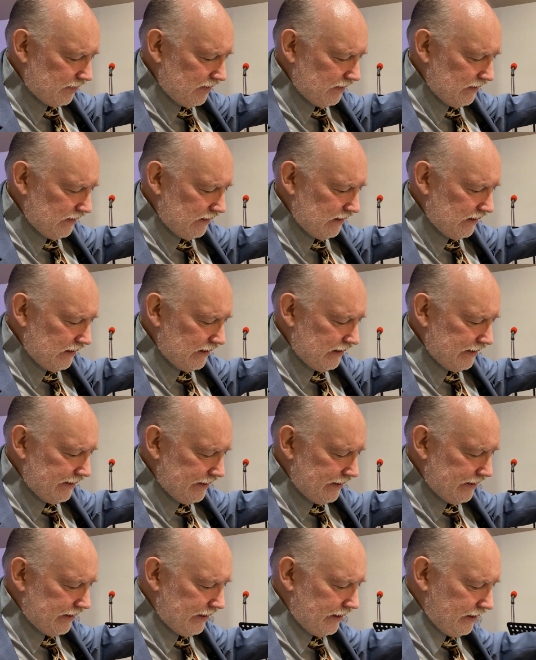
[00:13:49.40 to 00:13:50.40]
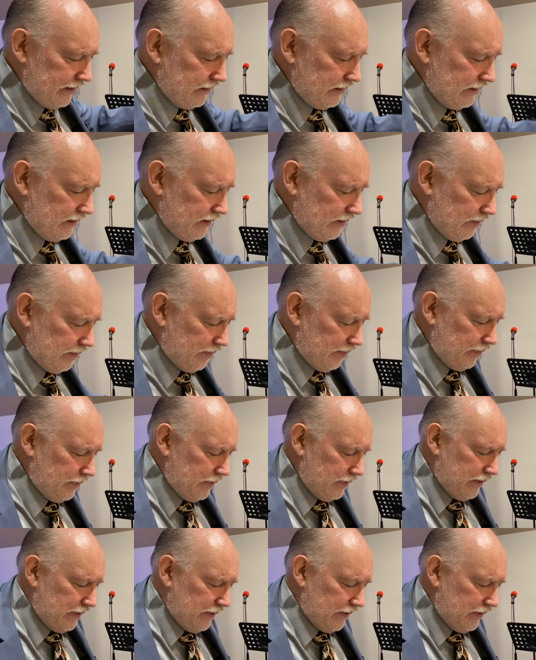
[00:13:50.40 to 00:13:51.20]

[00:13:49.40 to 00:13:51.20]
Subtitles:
No one is speaking in this clip.